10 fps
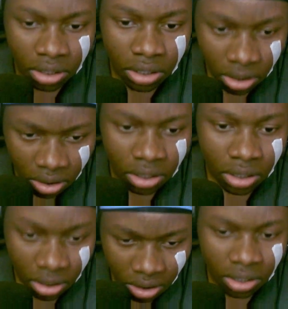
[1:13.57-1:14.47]

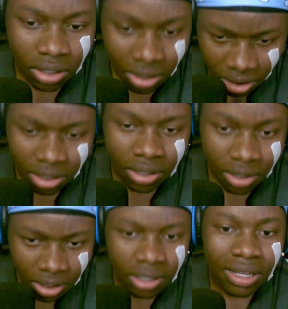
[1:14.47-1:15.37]
Kanyoa.
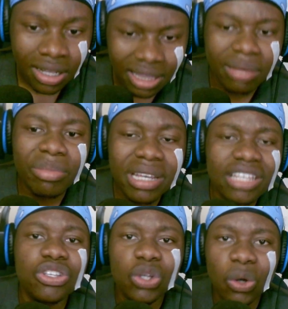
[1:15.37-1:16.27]
The beat
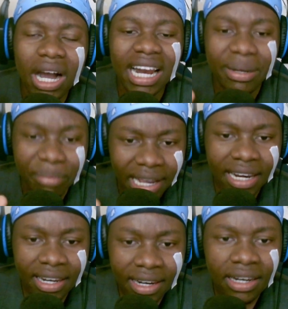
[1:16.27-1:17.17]
is so hard,
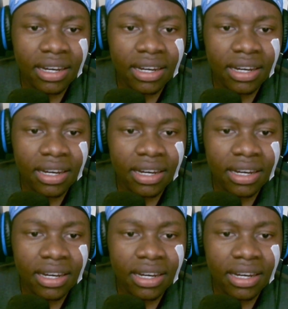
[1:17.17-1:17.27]
man.